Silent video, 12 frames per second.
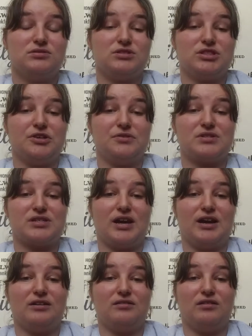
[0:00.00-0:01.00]
So it's
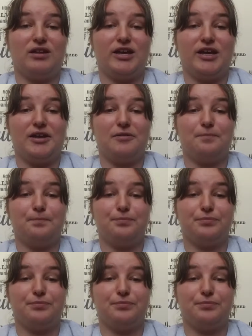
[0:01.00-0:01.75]
kind of like,